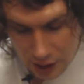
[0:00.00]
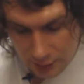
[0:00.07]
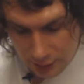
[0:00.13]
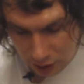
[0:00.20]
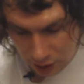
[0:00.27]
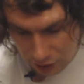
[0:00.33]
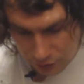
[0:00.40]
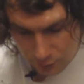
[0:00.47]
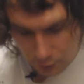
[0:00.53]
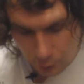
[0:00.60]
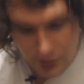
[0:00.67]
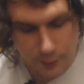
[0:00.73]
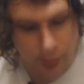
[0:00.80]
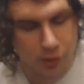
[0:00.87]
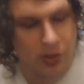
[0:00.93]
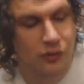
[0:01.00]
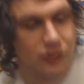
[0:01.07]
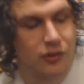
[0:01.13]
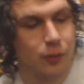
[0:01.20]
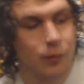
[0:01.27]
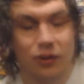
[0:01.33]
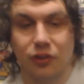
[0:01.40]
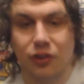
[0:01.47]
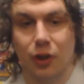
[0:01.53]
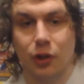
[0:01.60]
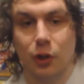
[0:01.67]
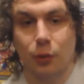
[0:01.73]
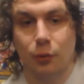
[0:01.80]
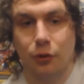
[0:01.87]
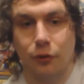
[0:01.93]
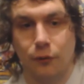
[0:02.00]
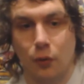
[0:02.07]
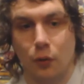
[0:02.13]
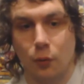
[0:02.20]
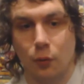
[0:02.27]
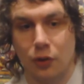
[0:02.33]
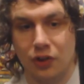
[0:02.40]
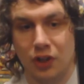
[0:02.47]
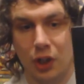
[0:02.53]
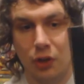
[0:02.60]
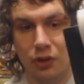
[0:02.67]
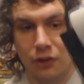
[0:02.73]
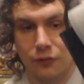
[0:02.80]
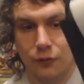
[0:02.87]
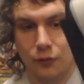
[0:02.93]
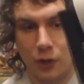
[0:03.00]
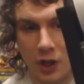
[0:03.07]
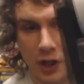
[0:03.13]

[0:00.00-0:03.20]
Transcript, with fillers: Uh, I've got some weird printer which I don't know what it's for. What do you use this